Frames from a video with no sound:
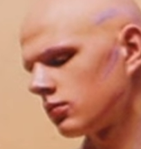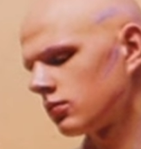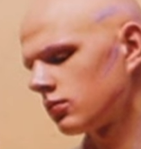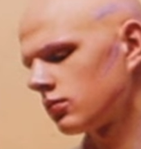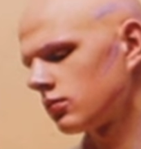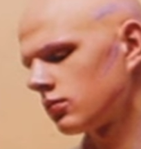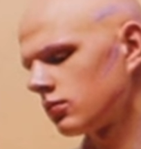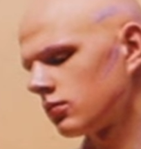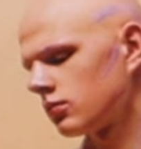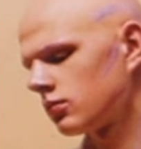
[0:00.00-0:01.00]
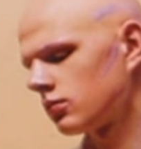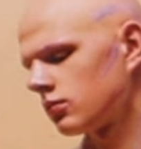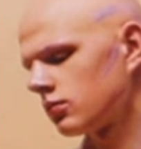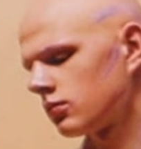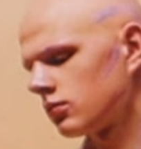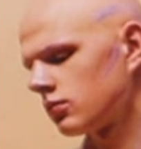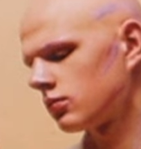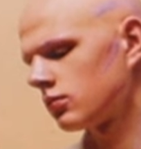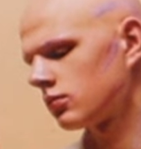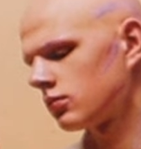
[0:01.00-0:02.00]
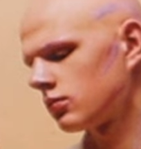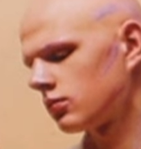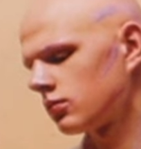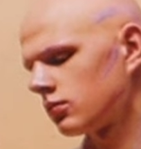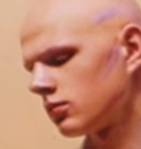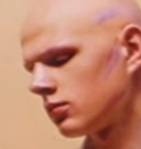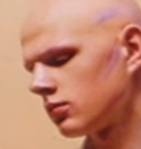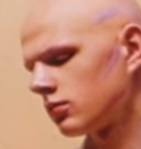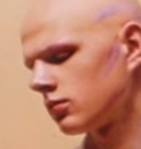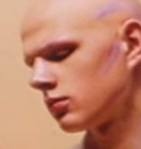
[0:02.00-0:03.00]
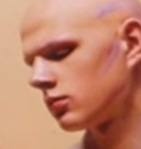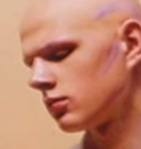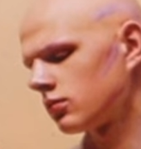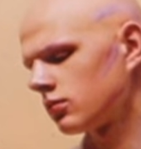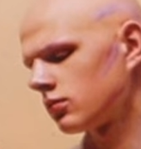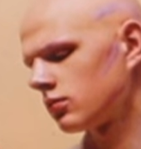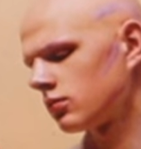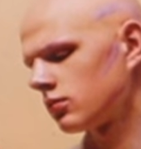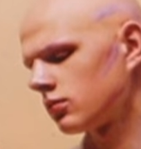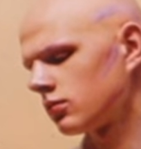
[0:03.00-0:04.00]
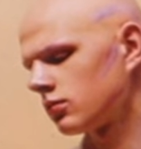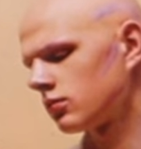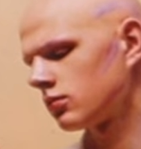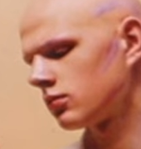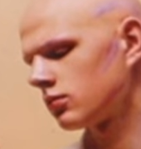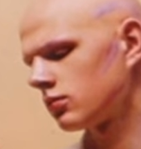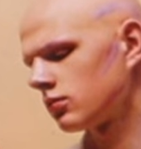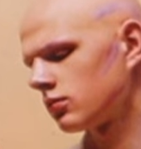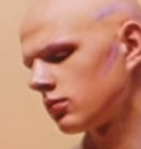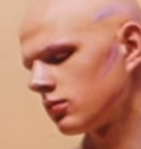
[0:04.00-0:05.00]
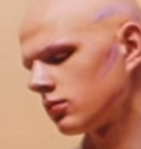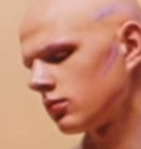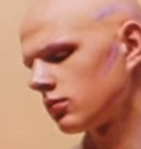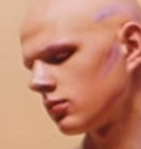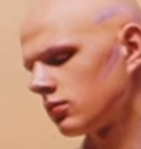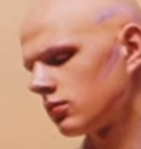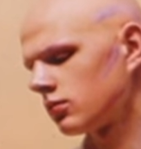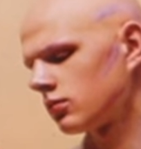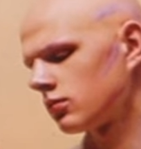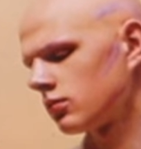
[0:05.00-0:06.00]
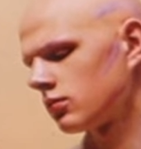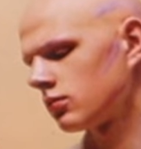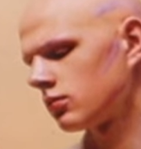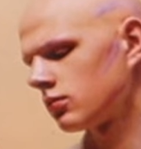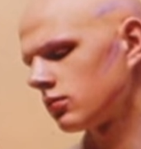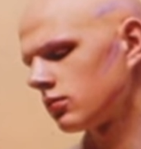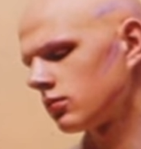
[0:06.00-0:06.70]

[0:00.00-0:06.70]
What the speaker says: No words are spoken by the person on screen.